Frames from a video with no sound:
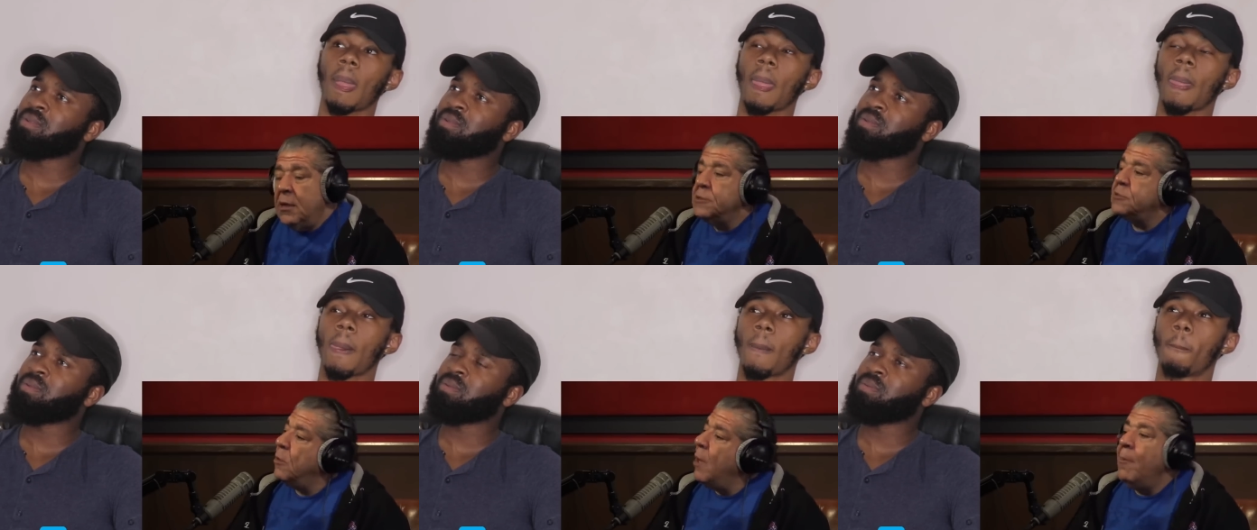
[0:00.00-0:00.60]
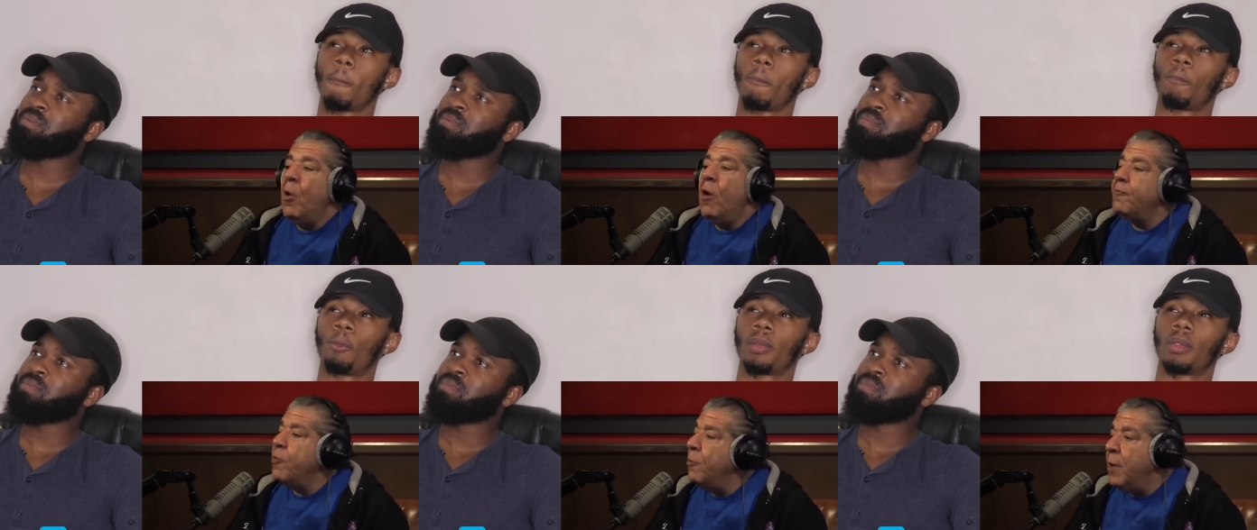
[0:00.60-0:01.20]
Speaker 1: So I'm
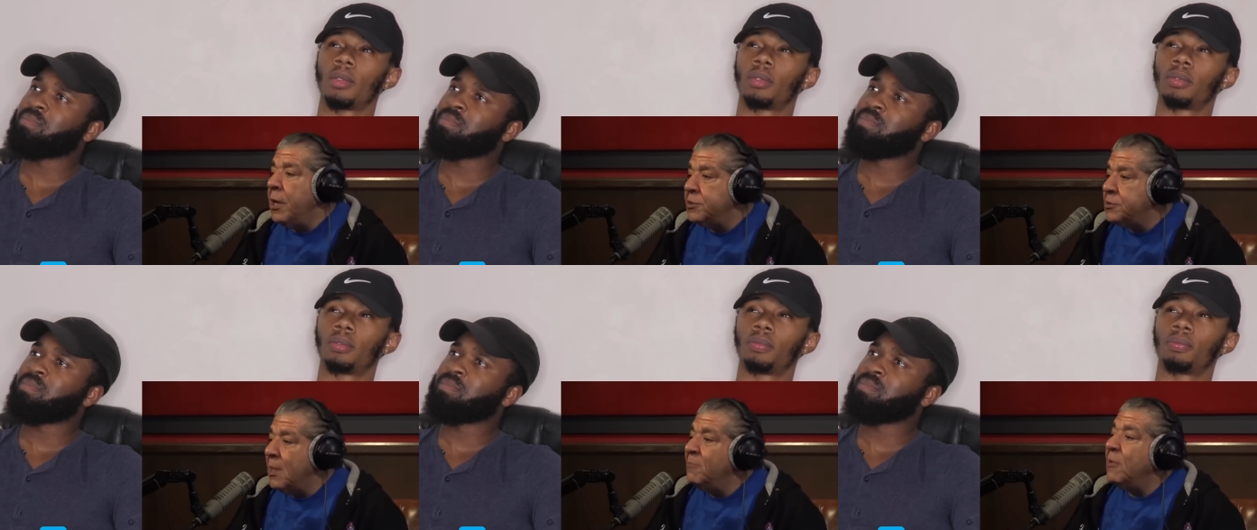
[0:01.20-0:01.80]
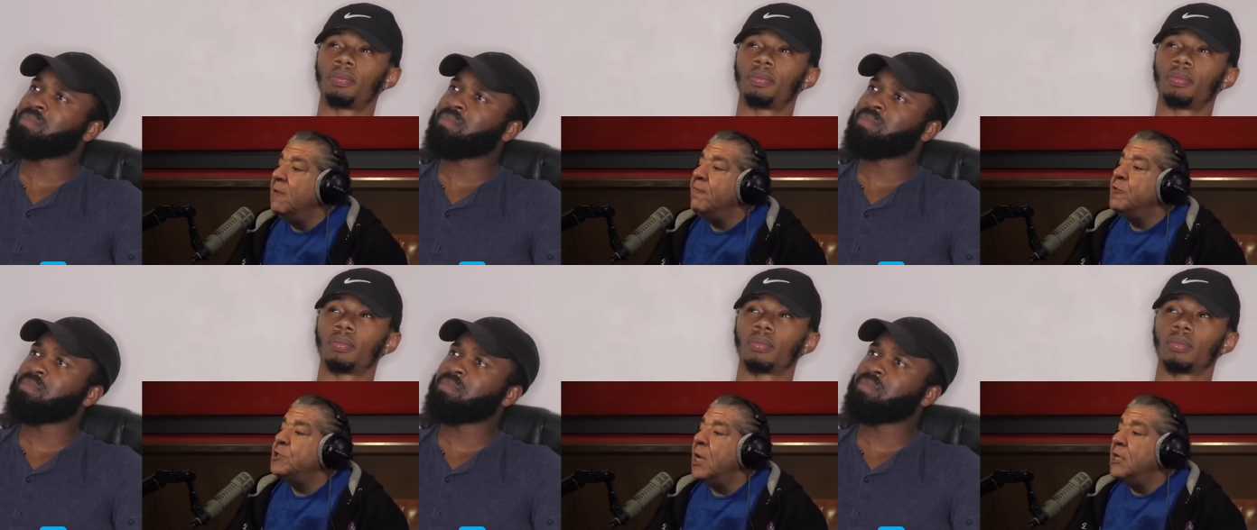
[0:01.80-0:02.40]
off probation. I'm
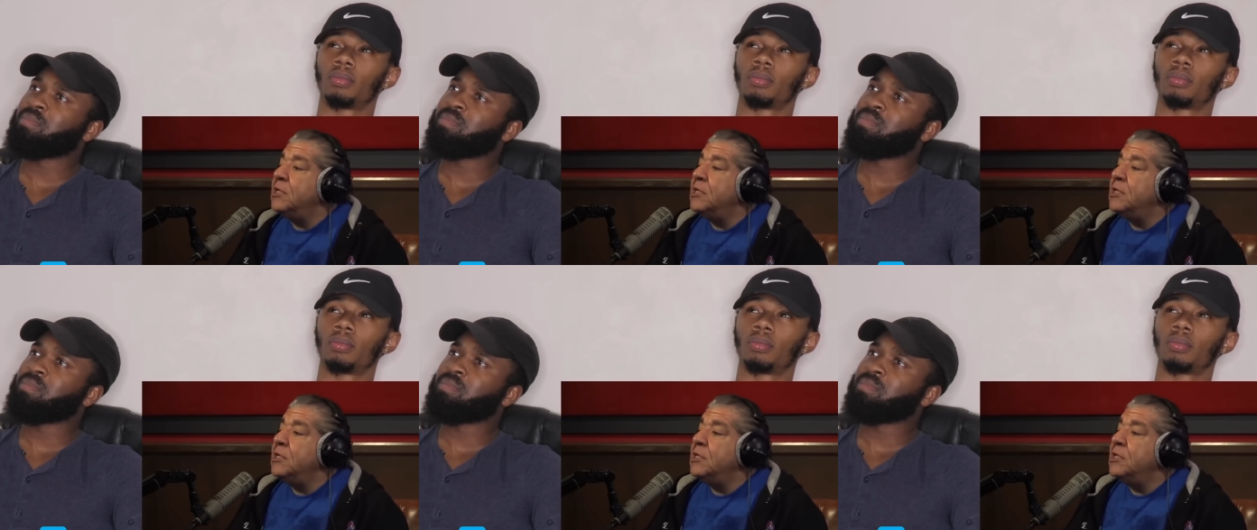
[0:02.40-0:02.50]
delivering Chinese